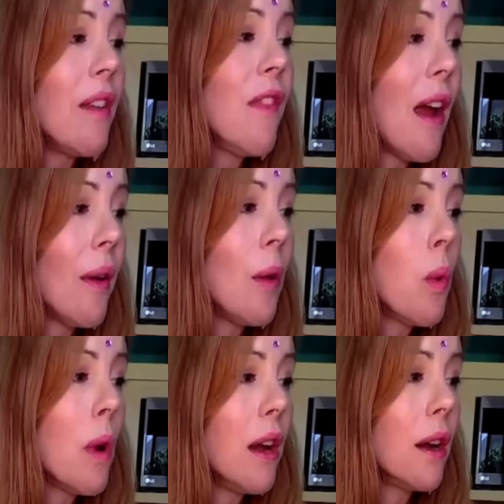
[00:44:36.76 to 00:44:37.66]
very
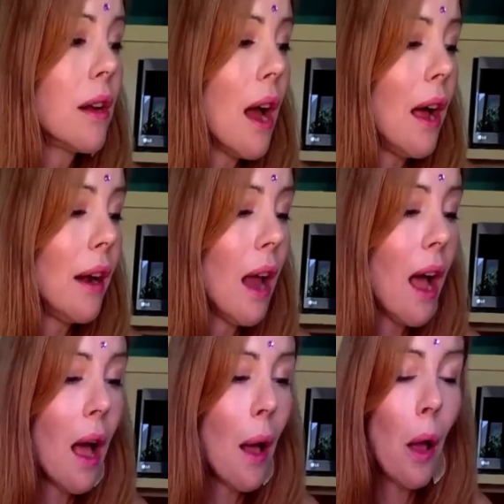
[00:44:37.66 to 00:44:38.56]
weird. And
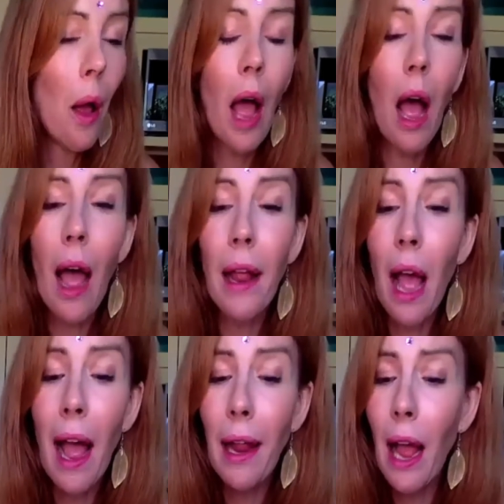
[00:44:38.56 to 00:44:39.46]

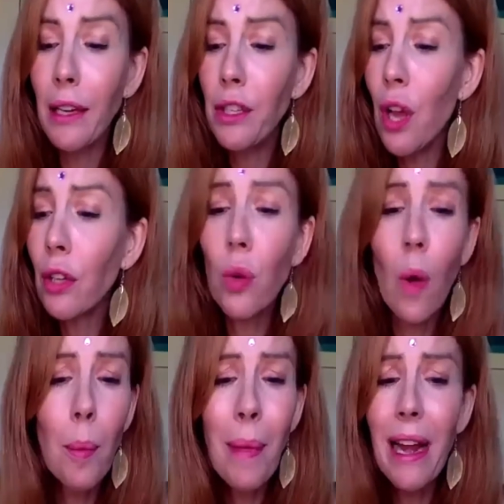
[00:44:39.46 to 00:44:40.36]
I talked to
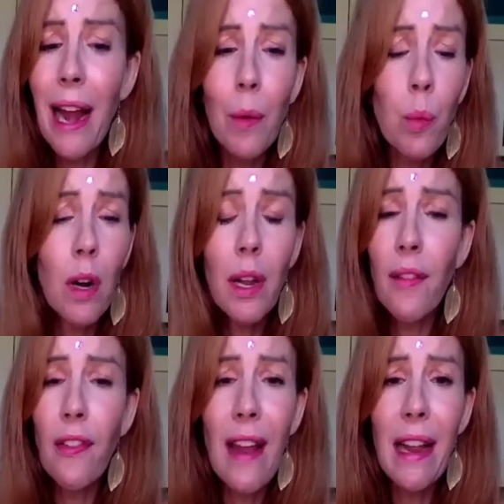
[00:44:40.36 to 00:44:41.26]
all my light worker
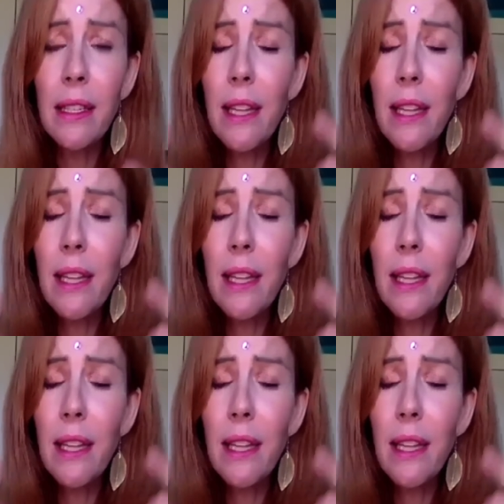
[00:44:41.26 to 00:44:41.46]
friends.